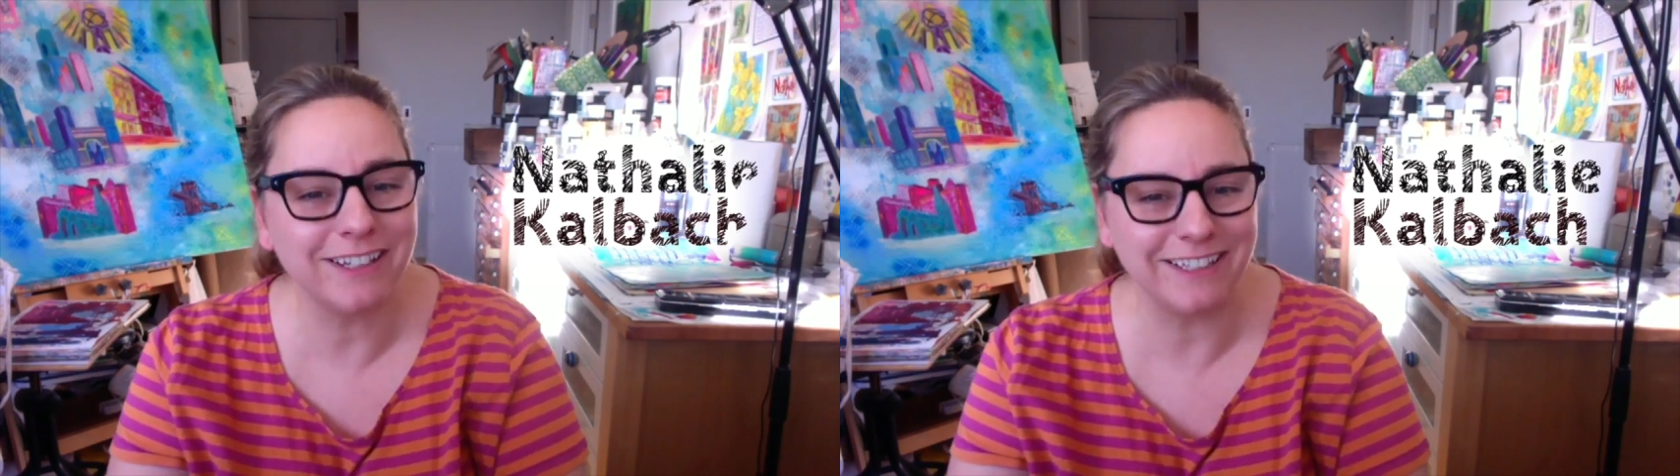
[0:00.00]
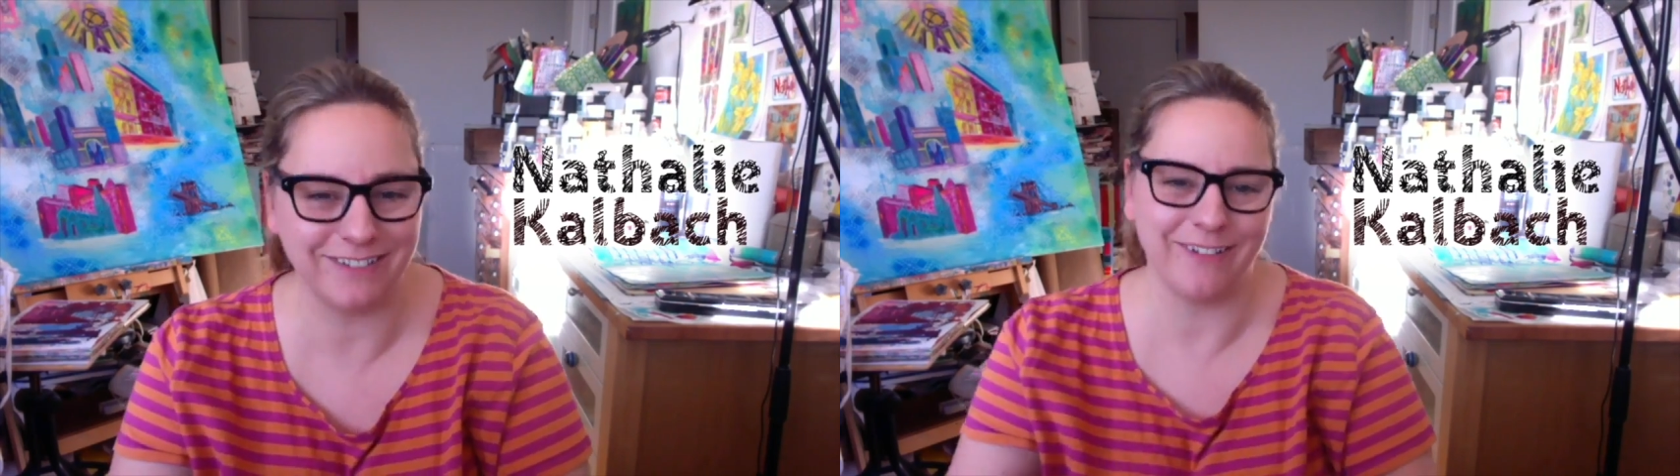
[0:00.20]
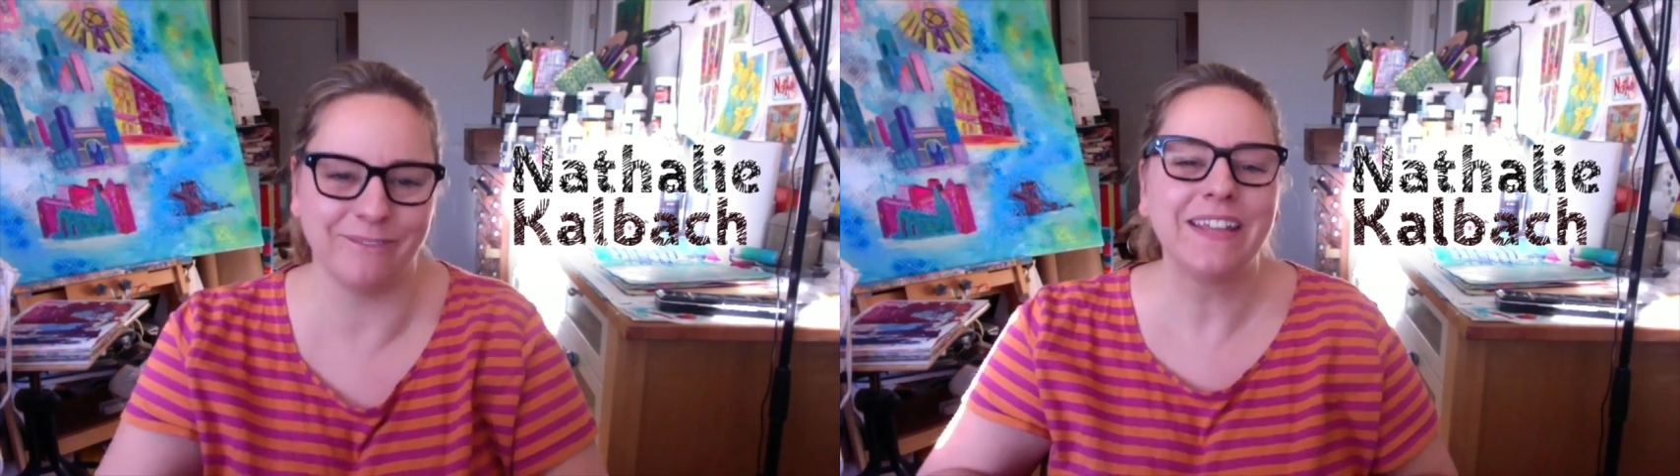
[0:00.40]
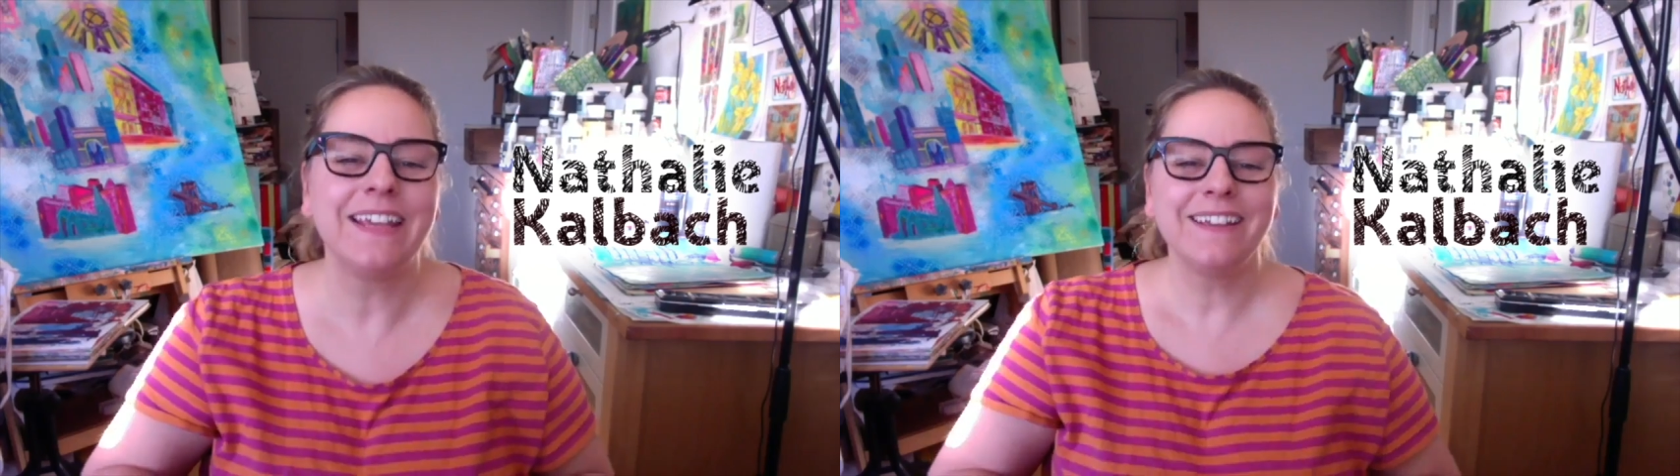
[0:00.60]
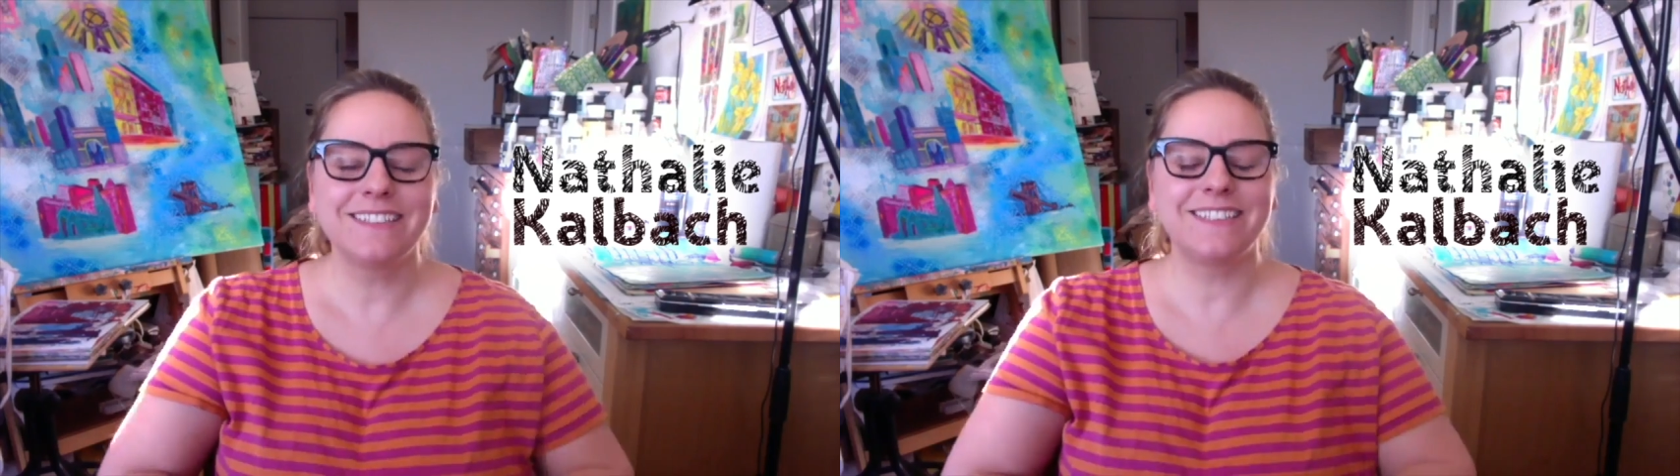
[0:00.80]
whatever
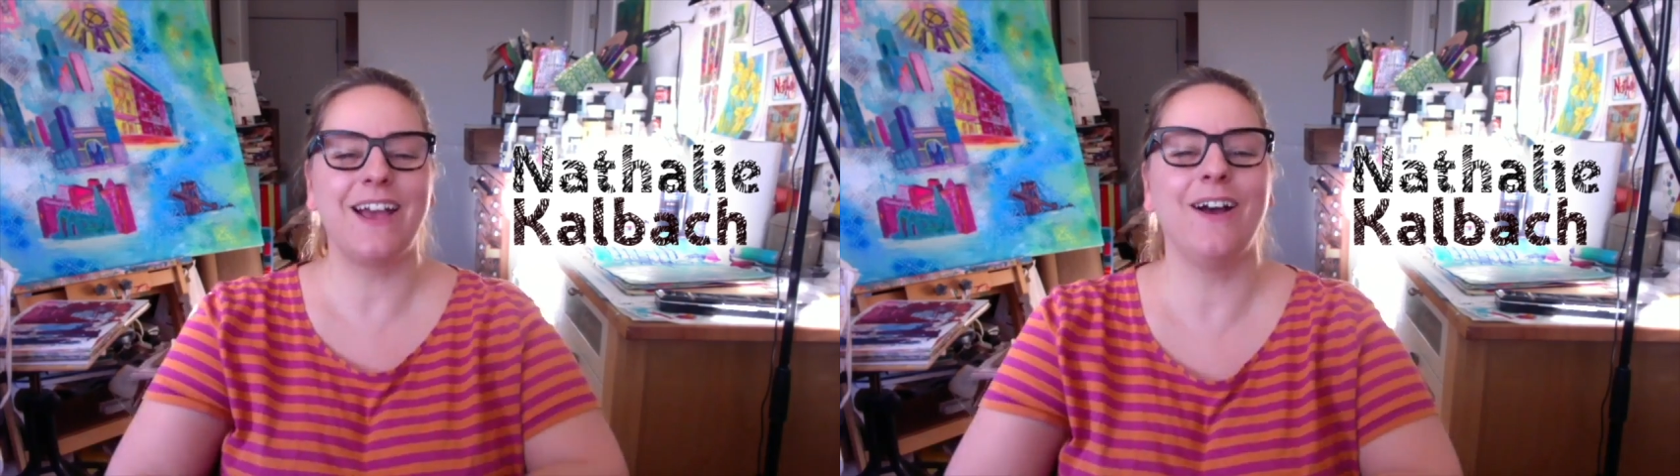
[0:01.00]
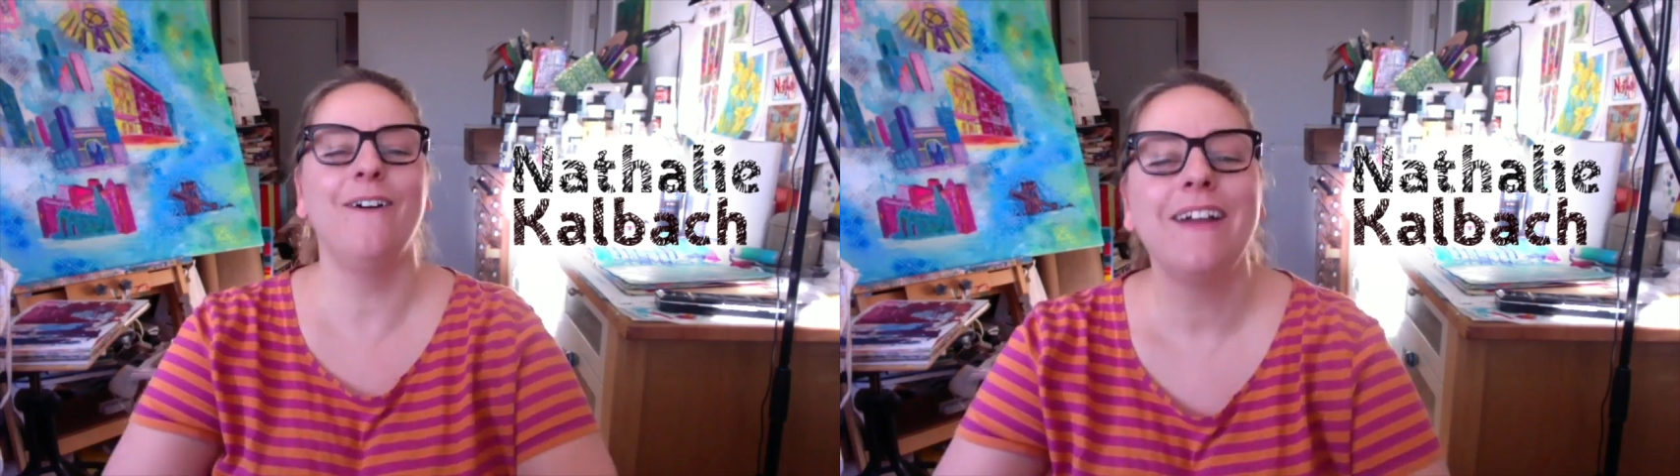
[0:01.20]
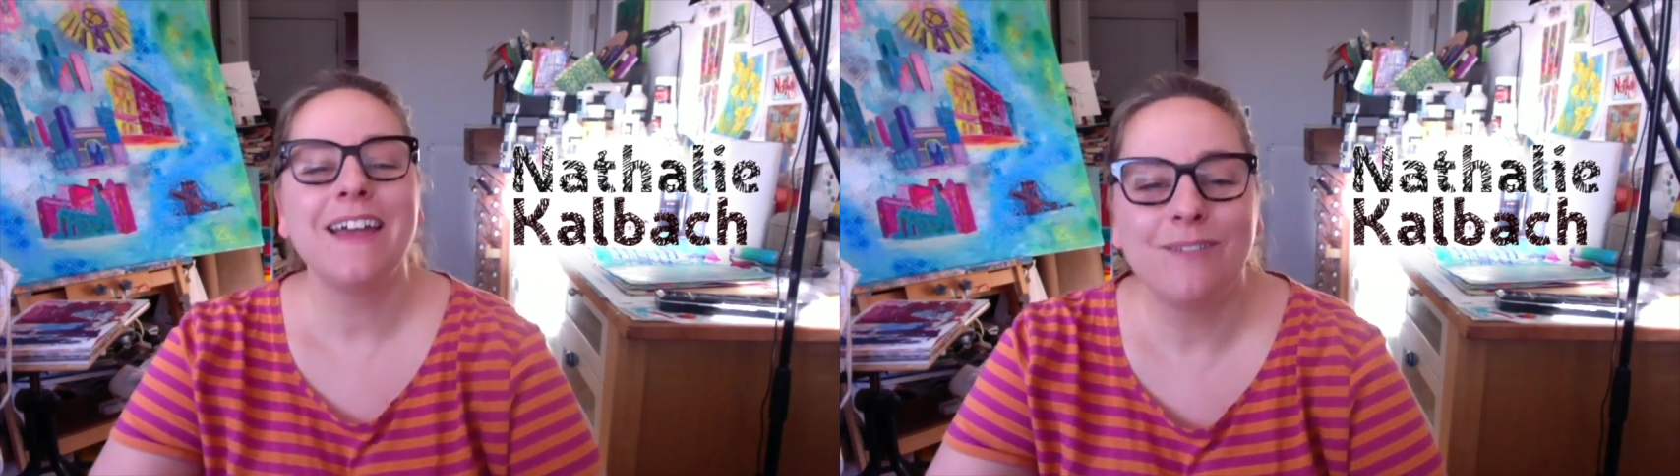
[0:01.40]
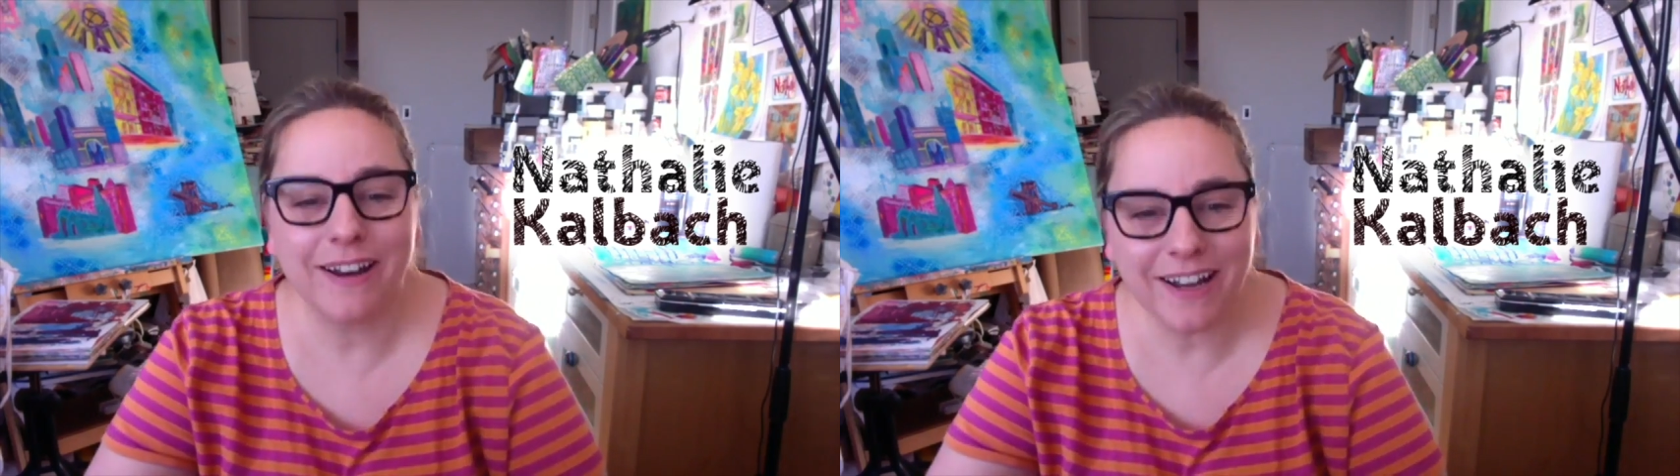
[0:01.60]
you want,